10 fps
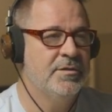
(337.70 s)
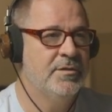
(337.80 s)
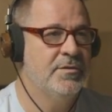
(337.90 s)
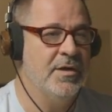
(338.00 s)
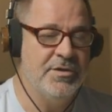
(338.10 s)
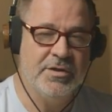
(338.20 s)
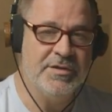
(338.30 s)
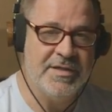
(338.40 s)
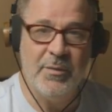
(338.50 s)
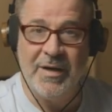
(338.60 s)
So as you can
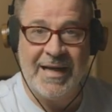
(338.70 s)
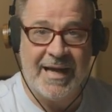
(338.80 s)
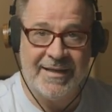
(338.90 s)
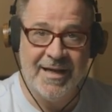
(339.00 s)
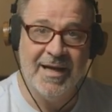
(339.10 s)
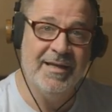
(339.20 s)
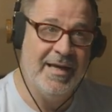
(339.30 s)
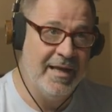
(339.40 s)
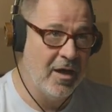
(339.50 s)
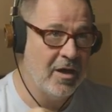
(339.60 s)
see, when it got done,
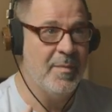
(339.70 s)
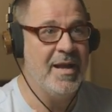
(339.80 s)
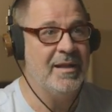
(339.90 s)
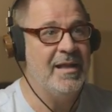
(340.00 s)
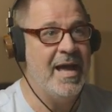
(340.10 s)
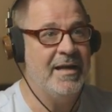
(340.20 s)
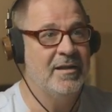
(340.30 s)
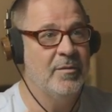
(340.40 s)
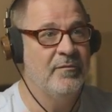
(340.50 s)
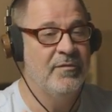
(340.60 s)
it automatically added
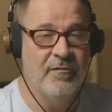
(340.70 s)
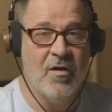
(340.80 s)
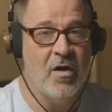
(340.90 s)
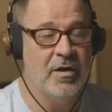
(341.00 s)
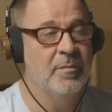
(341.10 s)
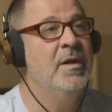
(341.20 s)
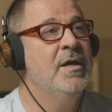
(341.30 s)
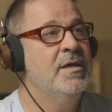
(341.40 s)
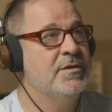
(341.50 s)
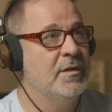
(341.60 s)
the volume.
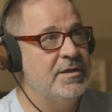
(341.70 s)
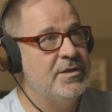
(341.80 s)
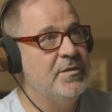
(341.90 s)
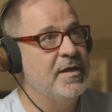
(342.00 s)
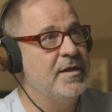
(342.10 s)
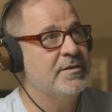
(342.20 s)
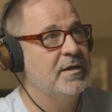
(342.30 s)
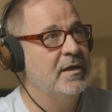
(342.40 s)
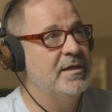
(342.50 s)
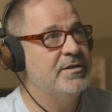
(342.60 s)
So let's do this.
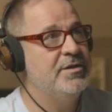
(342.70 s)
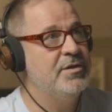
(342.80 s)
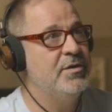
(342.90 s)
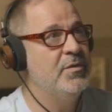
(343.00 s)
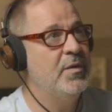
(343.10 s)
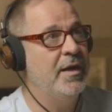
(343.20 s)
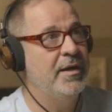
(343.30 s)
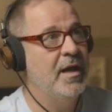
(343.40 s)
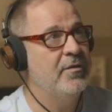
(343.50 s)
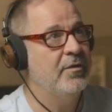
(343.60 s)
Let's do
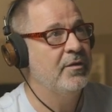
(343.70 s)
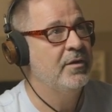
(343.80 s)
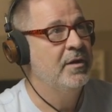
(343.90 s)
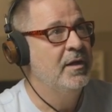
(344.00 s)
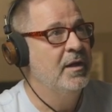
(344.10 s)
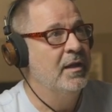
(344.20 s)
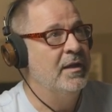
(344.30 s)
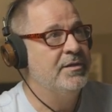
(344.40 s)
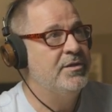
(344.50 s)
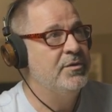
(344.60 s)
another.
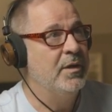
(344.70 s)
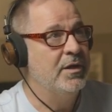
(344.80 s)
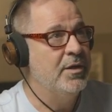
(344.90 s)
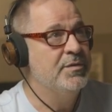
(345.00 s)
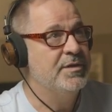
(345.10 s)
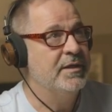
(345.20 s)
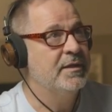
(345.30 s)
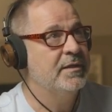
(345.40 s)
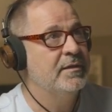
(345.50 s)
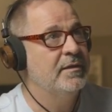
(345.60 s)
Let's do
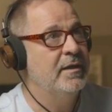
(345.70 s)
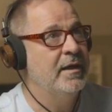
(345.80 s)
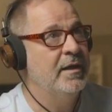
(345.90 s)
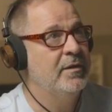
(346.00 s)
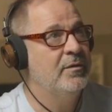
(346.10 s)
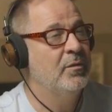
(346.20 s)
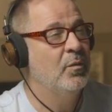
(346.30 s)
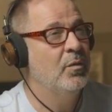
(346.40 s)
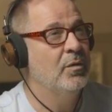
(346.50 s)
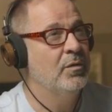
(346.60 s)
acoustic, and
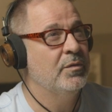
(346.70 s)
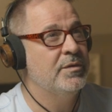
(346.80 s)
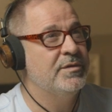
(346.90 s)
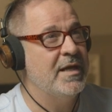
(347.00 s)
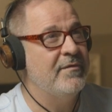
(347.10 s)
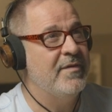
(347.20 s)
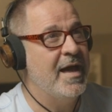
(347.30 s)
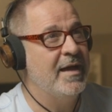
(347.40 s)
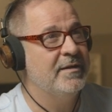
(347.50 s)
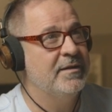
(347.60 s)
we'll save
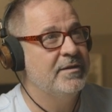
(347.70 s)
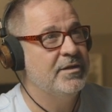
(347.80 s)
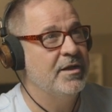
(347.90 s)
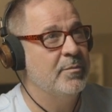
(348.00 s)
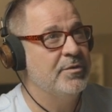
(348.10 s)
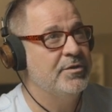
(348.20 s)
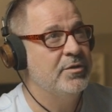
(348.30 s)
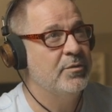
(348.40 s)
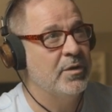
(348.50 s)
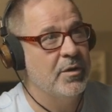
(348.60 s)
that to number
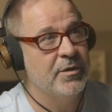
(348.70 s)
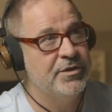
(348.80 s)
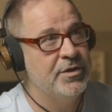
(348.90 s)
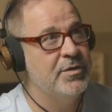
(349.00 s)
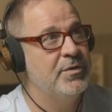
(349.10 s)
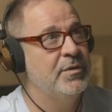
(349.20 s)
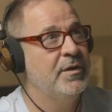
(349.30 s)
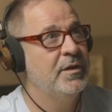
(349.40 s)
2. We'll go to 2.